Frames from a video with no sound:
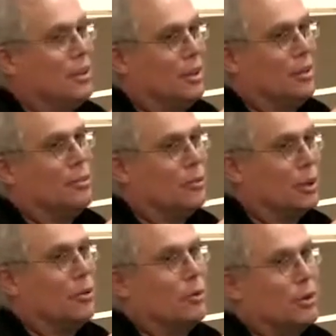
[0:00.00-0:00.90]
of the
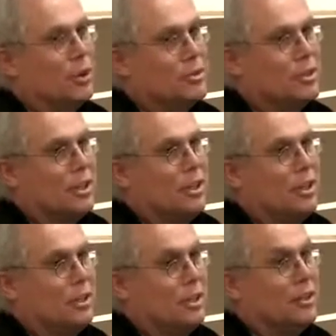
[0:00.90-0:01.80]
recordings that
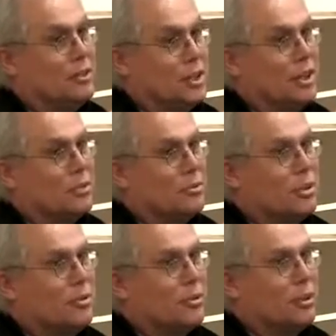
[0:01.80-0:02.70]
he did, jazz
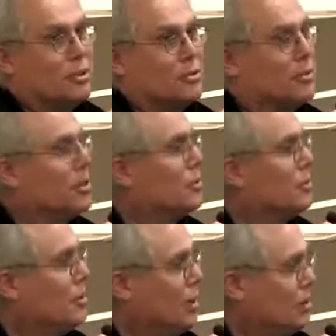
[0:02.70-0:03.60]
recordings
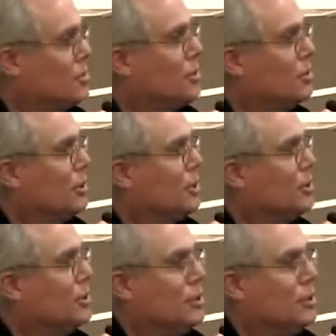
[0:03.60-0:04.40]
at Soka,